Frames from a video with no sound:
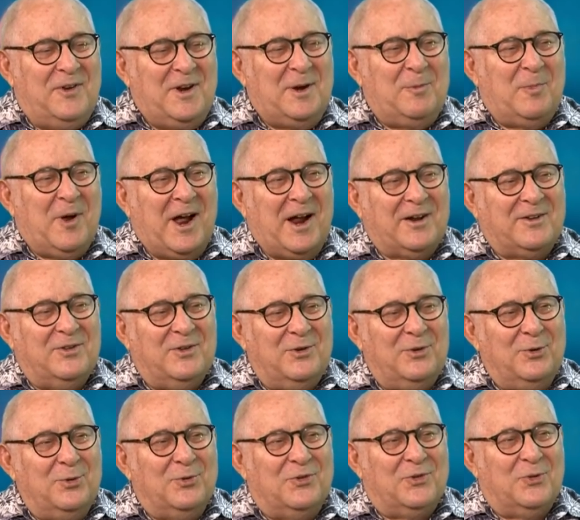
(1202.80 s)
feedback to
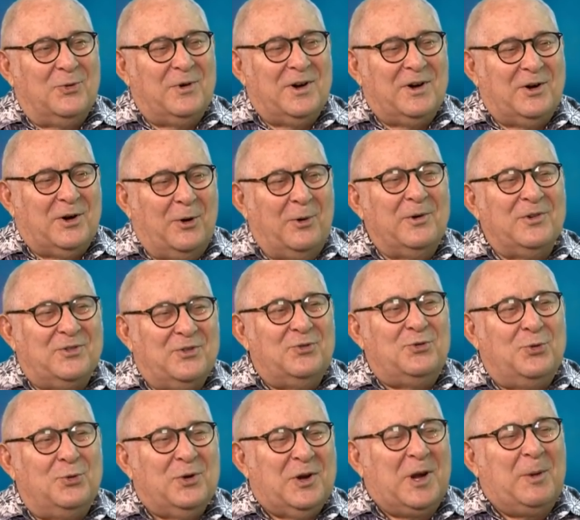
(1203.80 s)
you, so it
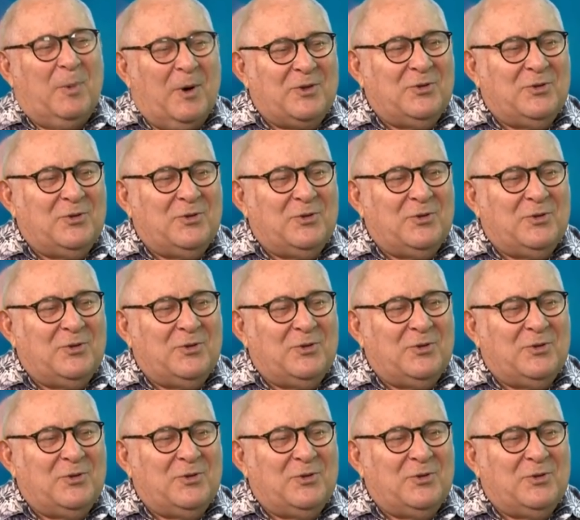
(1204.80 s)
encourages you to keep